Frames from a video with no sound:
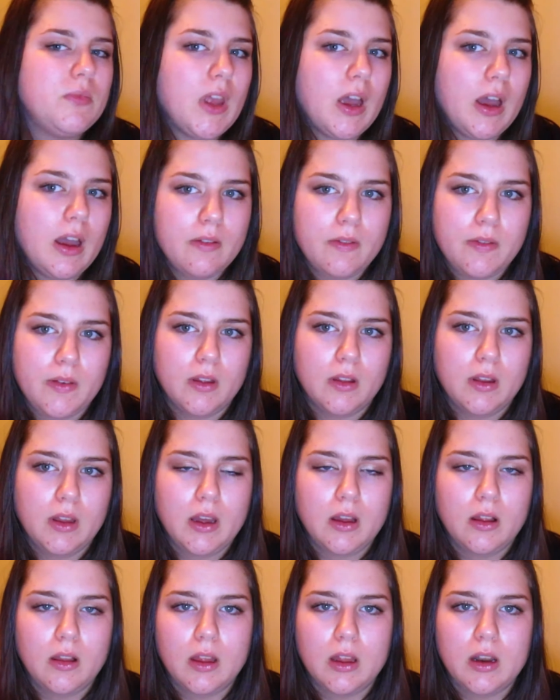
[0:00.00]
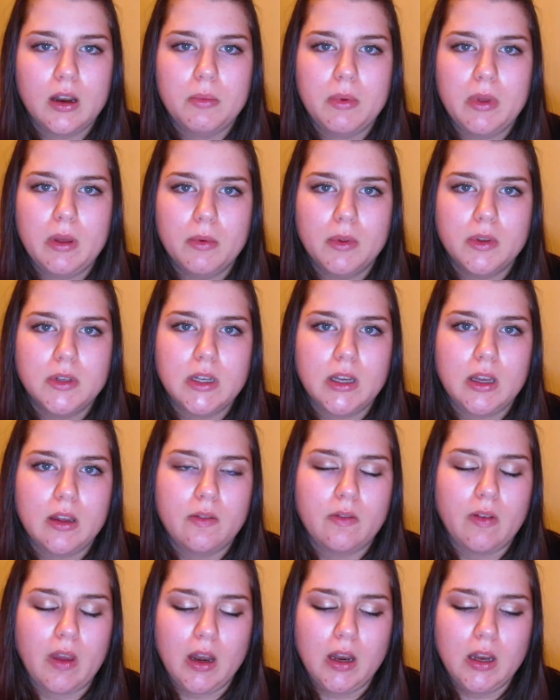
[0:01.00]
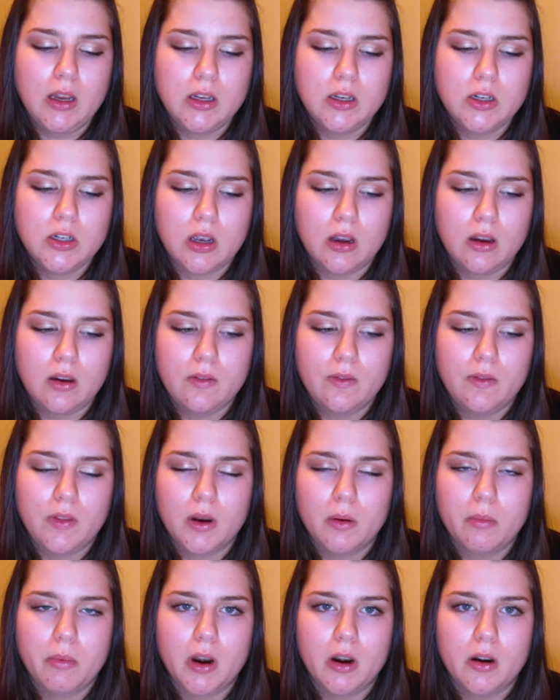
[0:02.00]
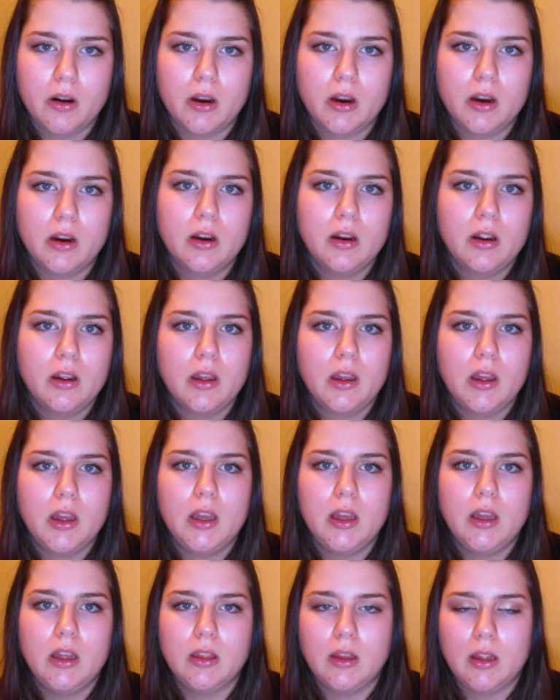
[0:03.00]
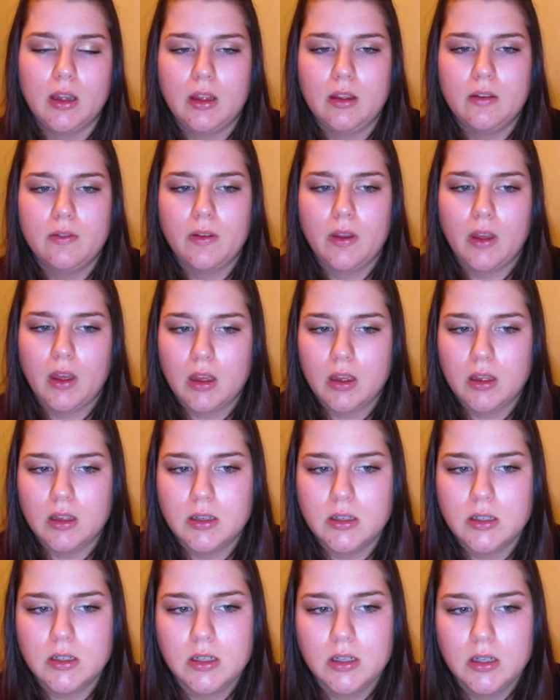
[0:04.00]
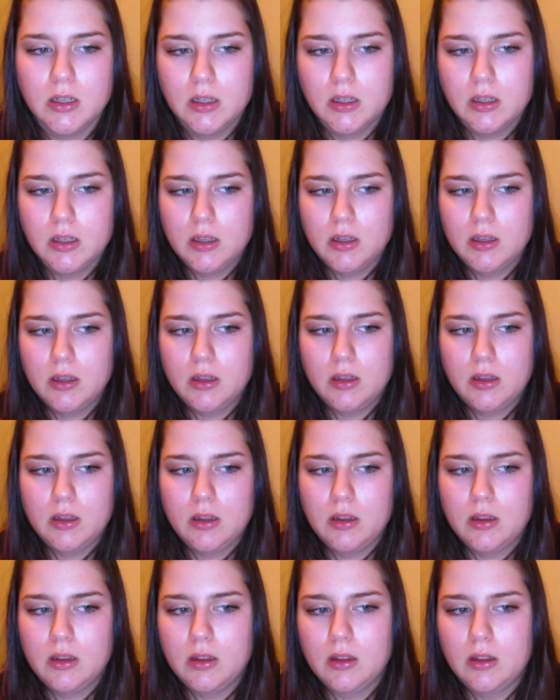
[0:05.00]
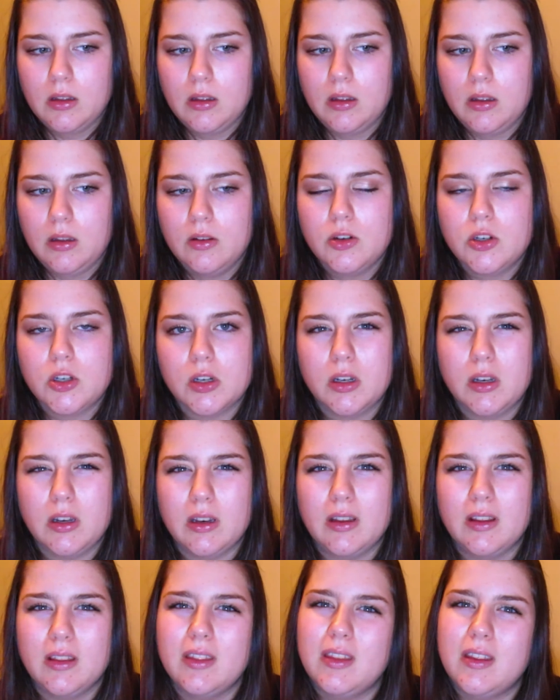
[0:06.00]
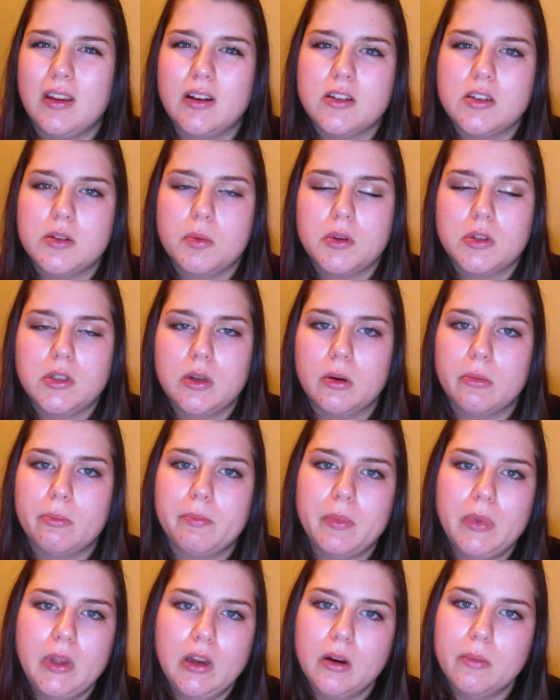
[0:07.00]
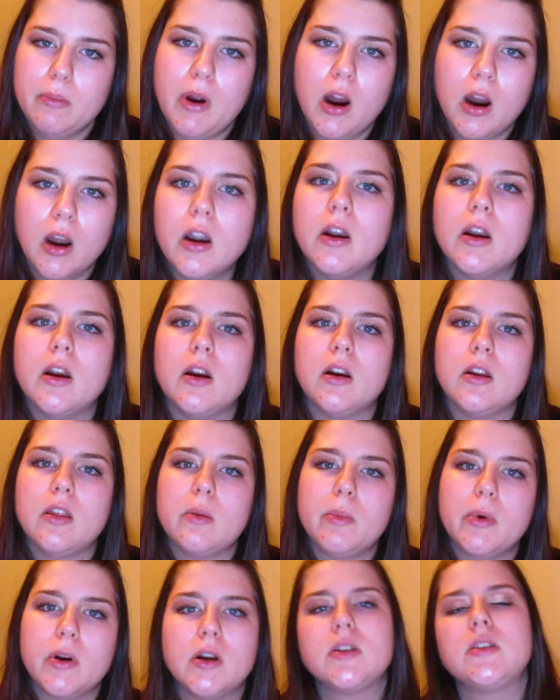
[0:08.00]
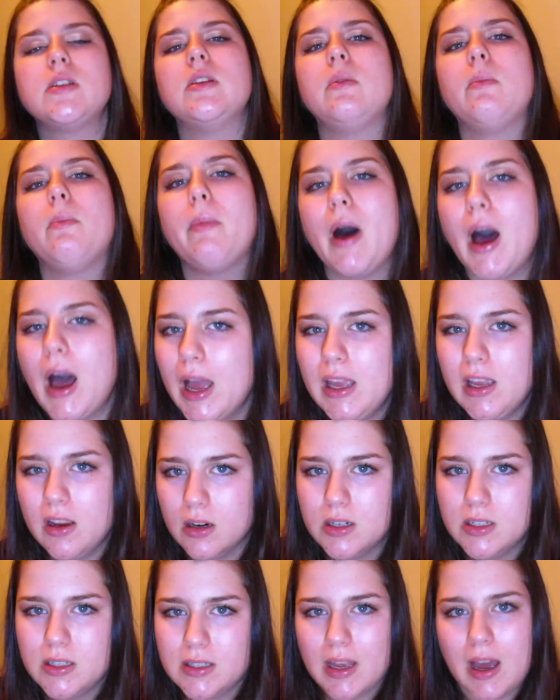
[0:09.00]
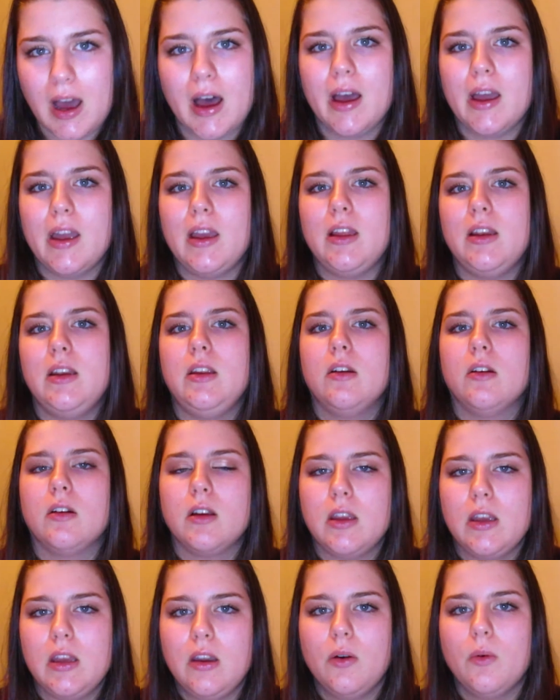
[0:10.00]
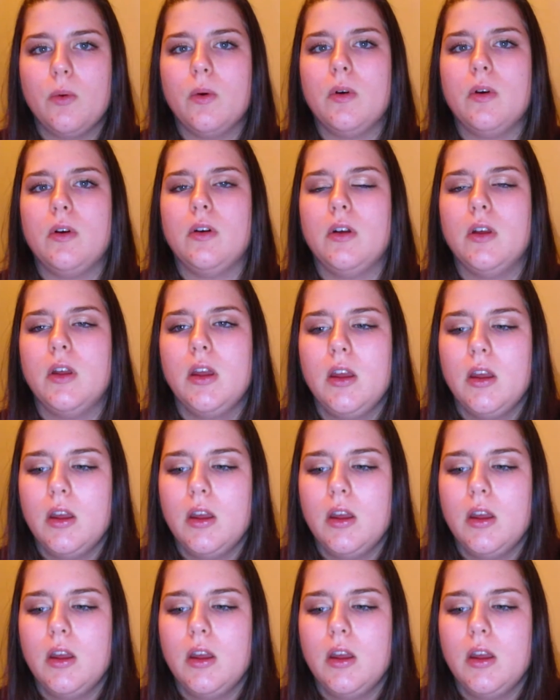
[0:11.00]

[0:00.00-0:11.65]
I feel like a lot of people take advantage of their partner in life, and you shouldn't. They're supposed to be your partner, the person by your side, your equal,